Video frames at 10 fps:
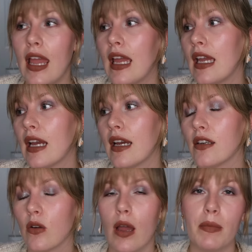
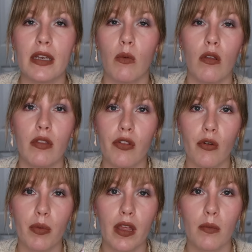and I mean, well, these
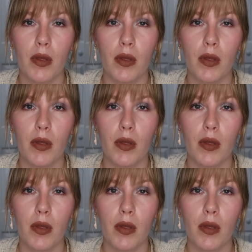are pink,